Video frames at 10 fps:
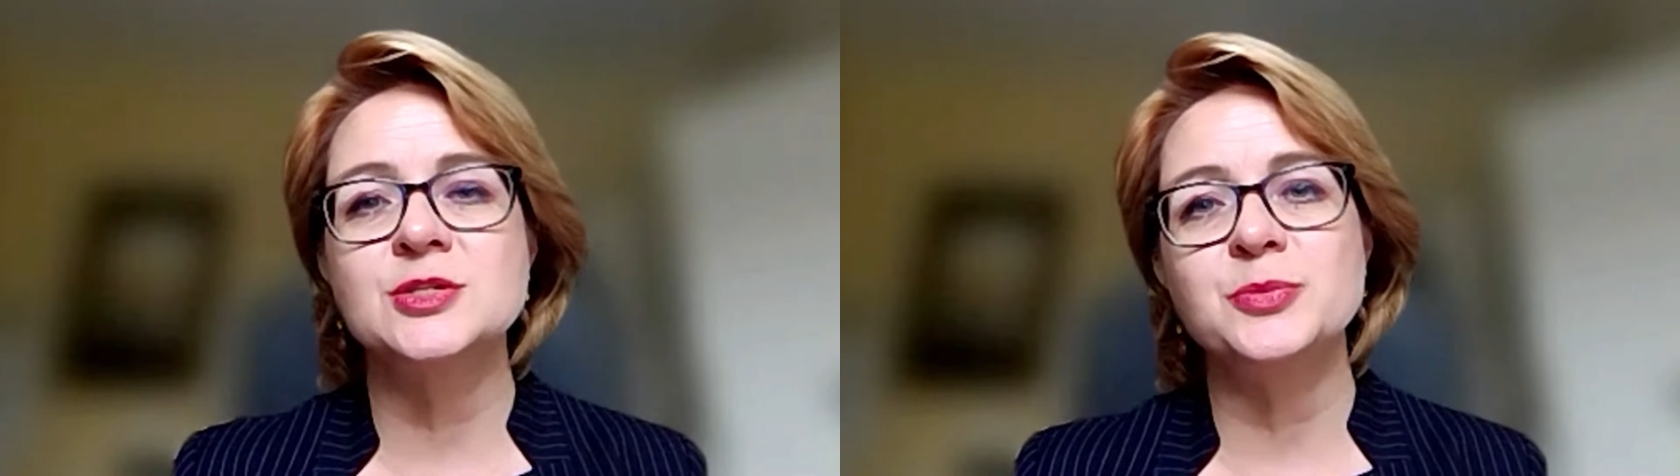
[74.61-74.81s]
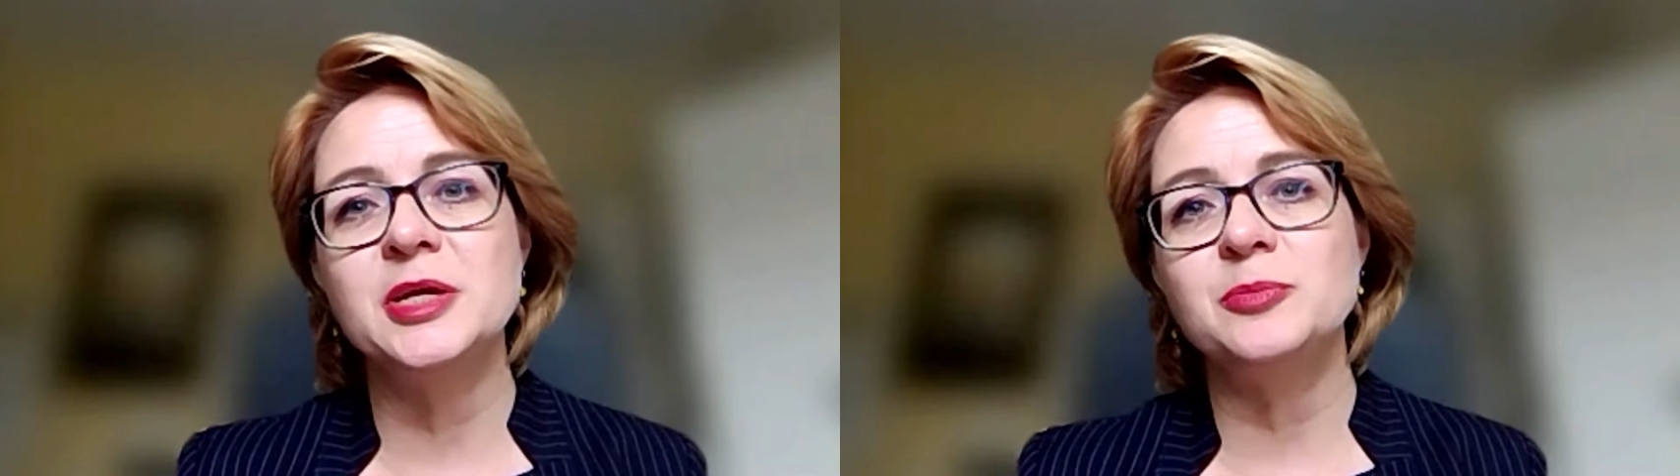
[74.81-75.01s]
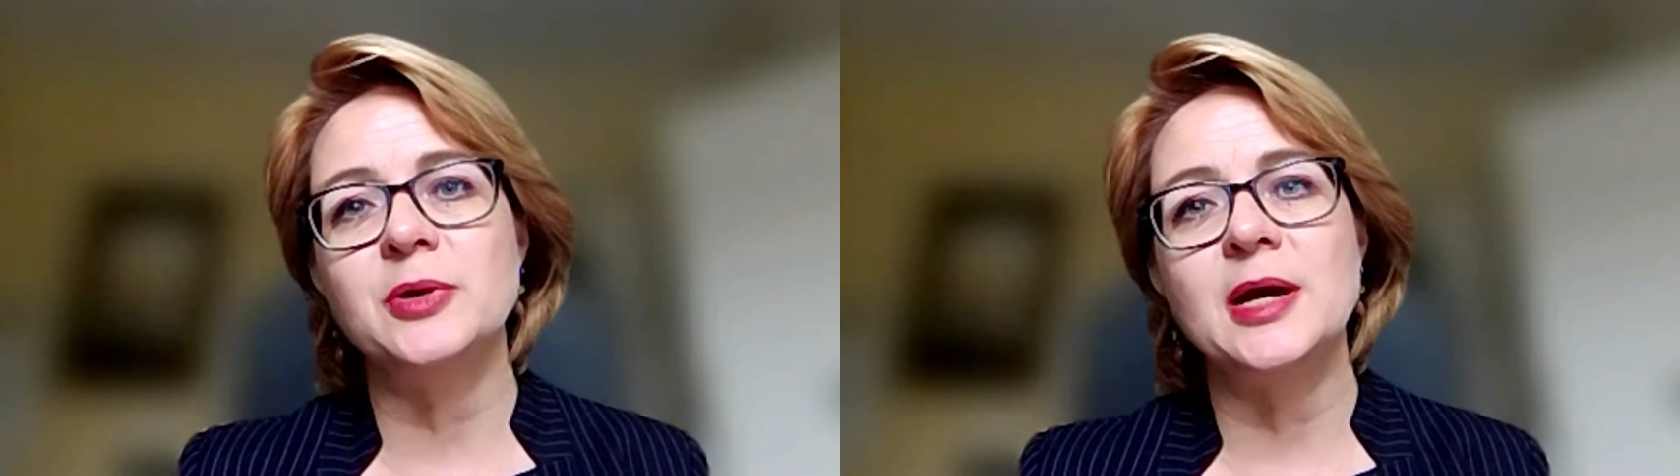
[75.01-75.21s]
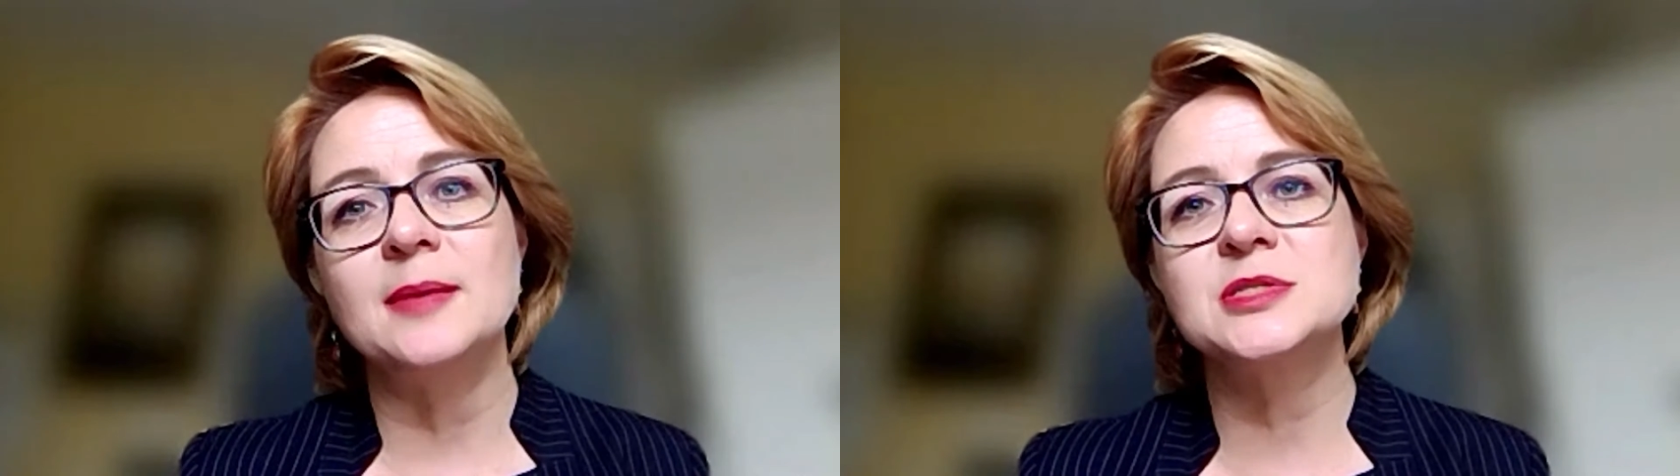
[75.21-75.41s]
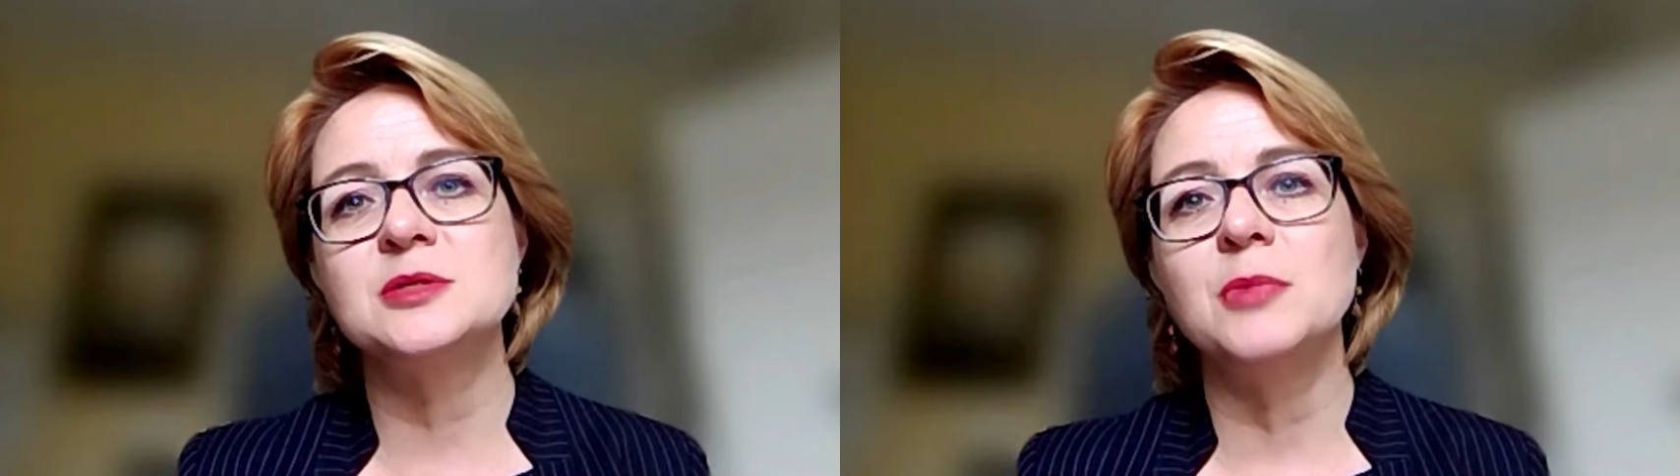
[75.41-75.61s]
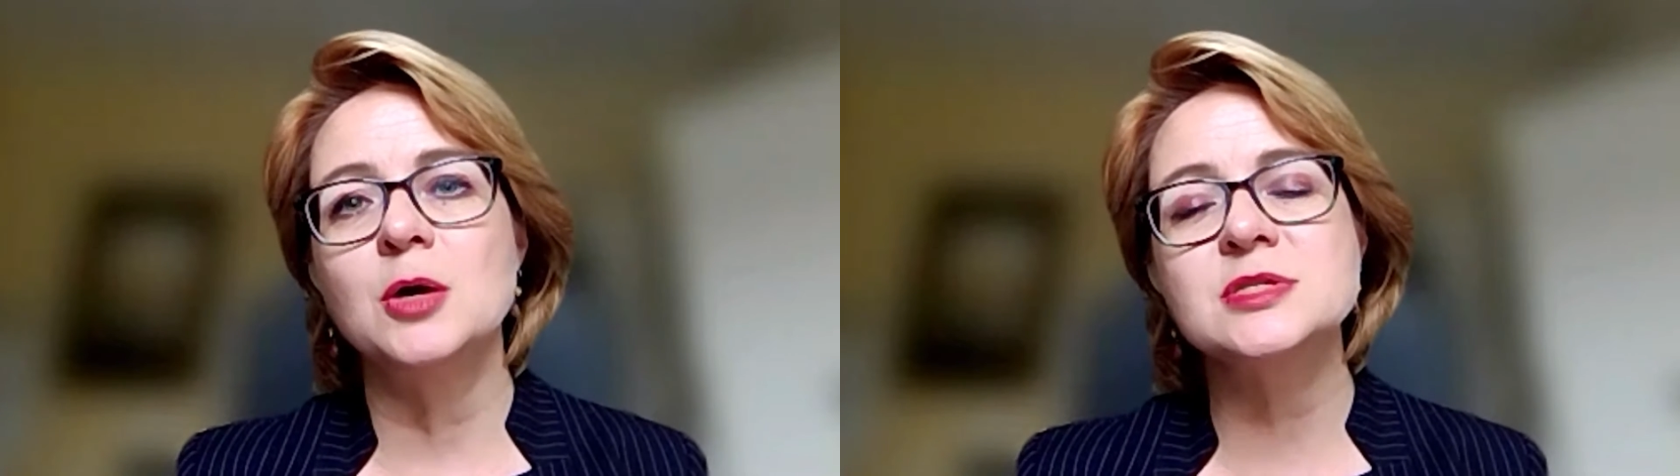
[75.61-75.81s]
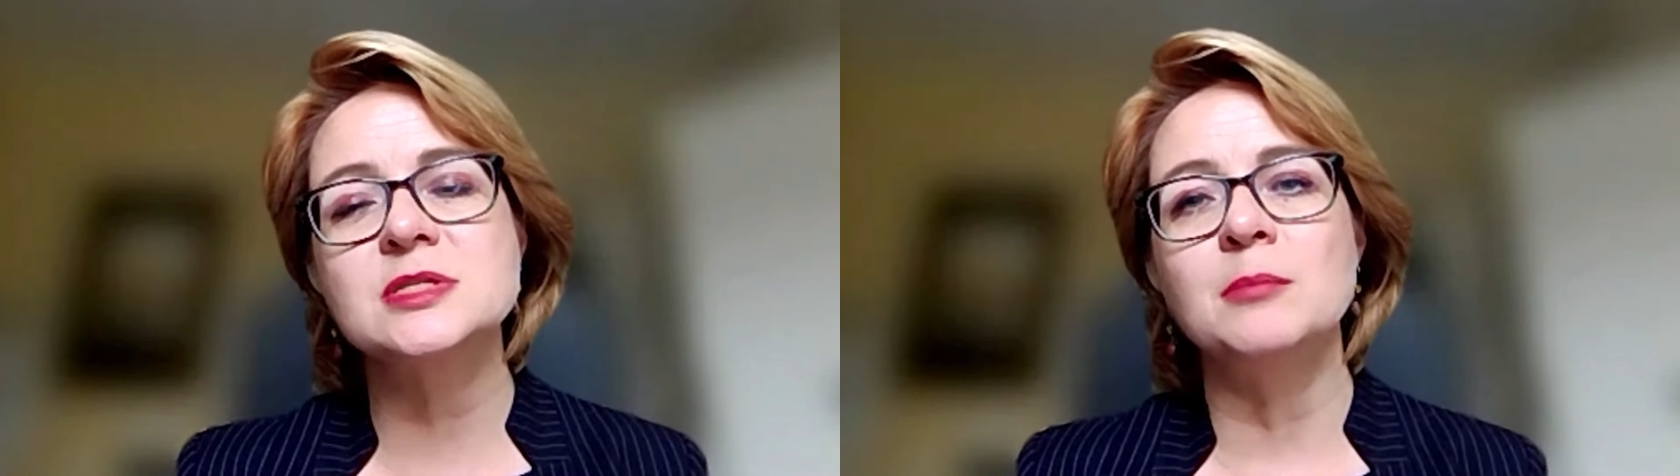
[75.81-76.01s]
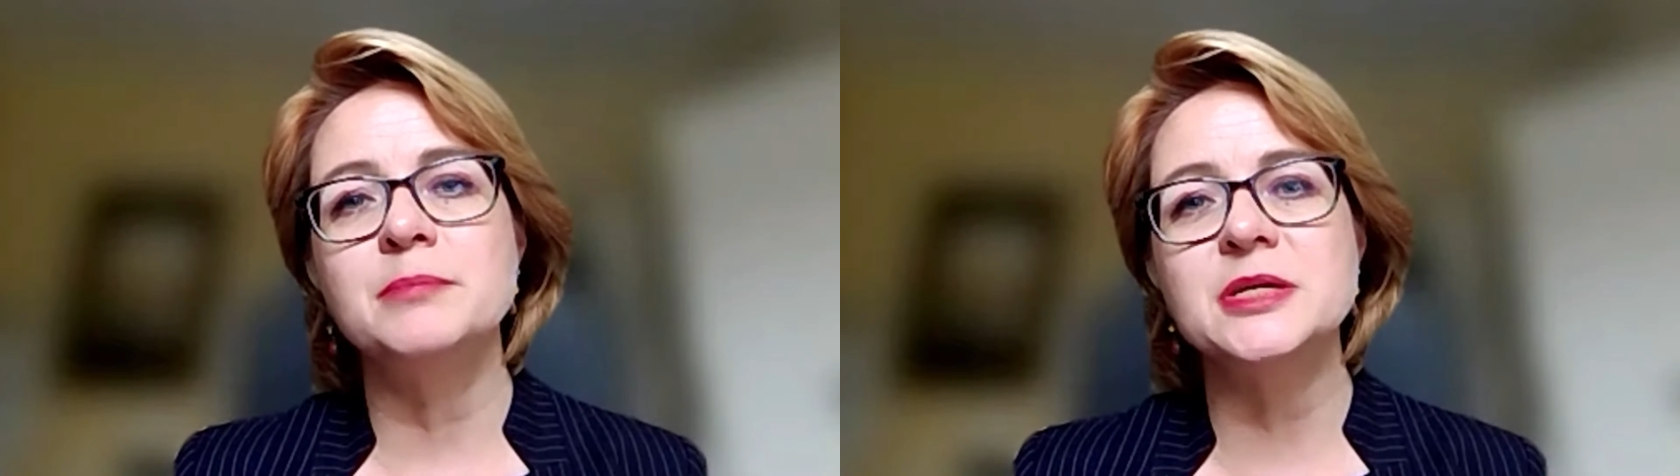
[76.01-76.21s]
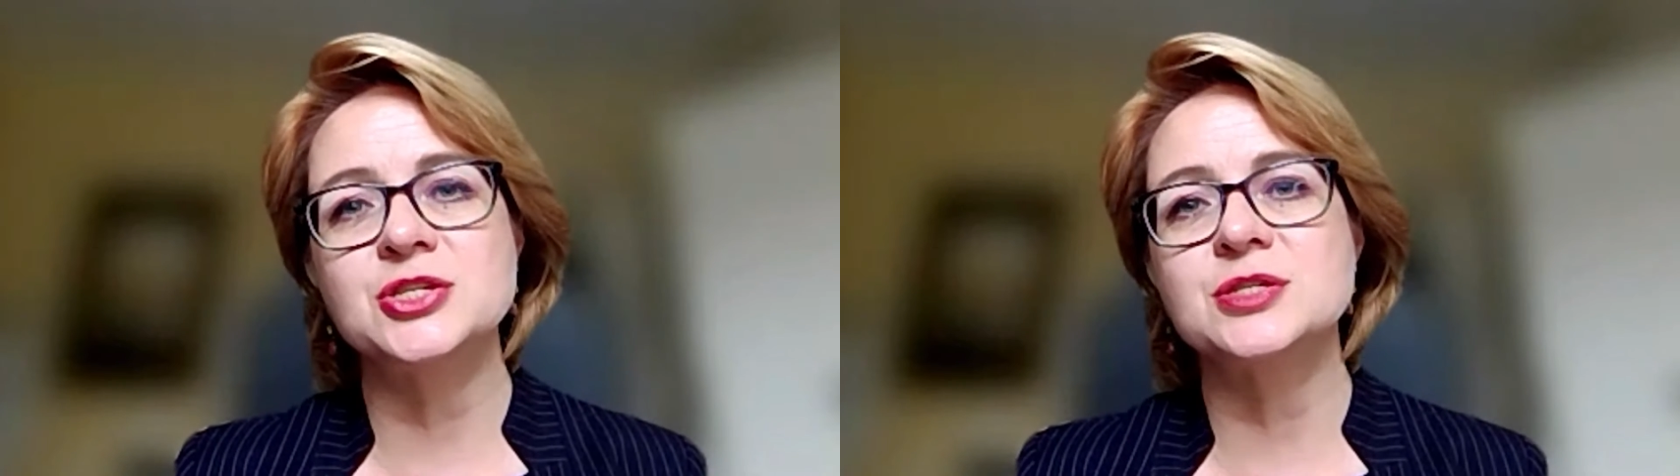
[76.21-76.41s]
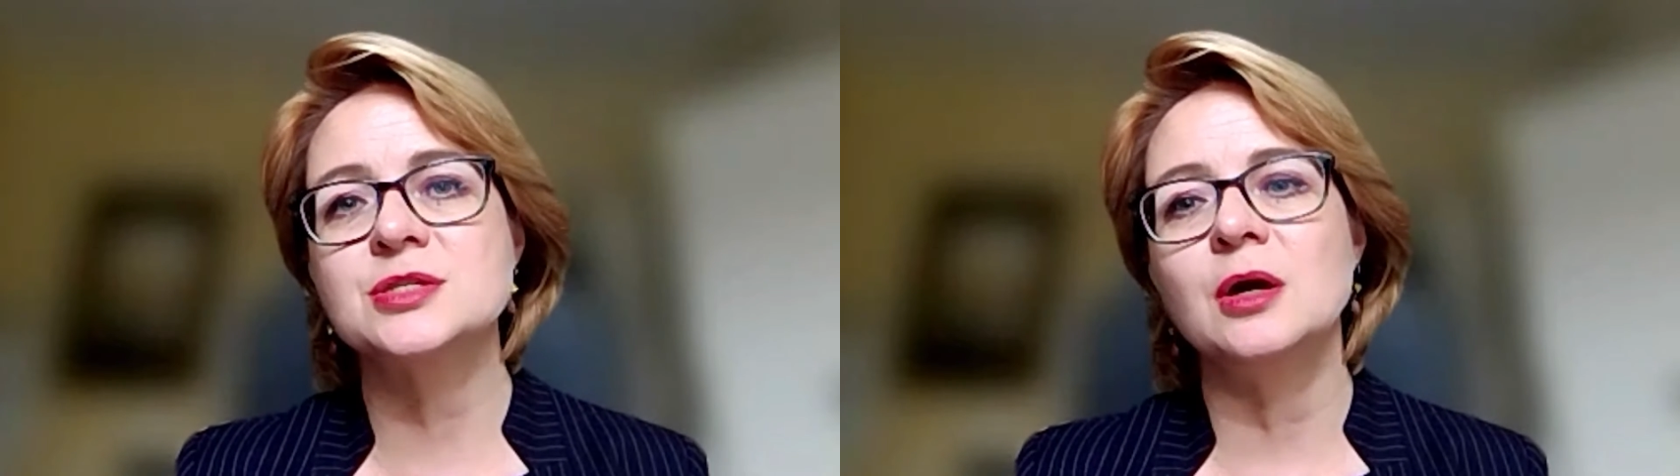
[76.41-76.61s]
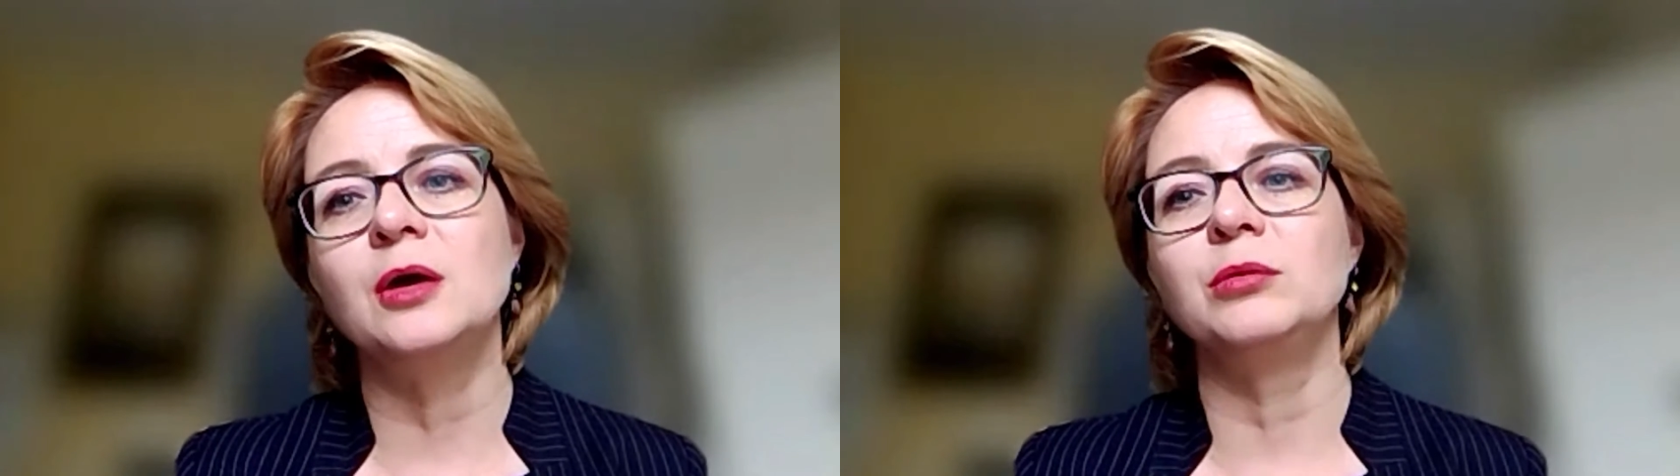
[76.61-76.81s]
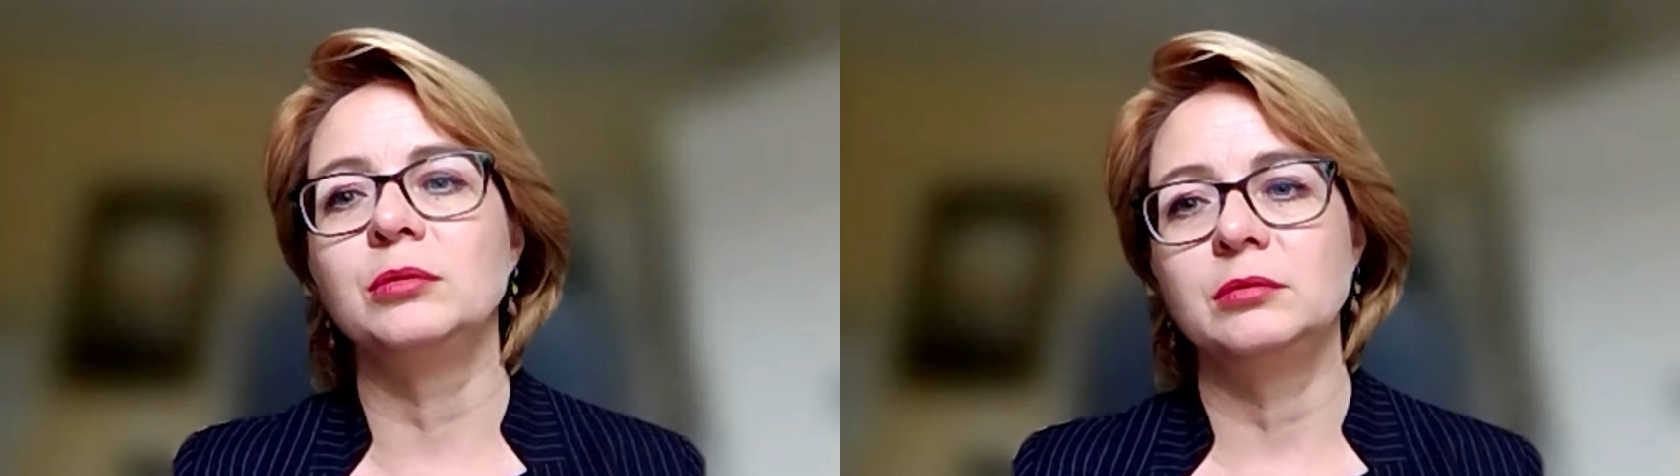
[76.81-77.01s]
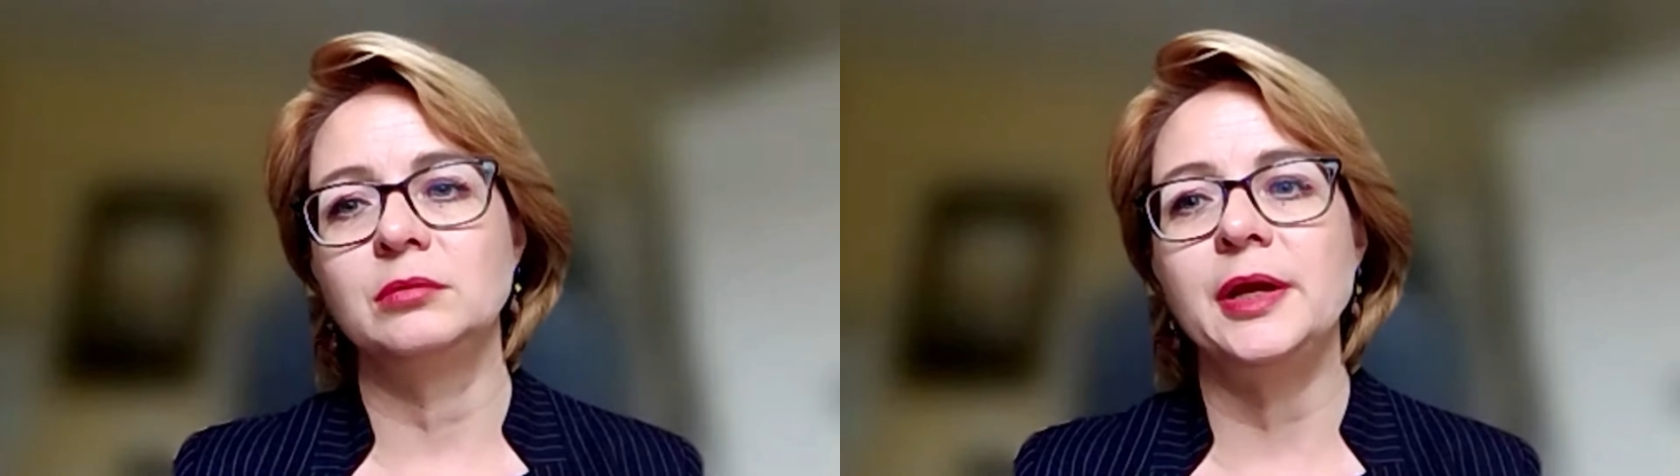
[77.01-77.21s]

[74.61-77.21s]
to meet perhaps the most ambitious goal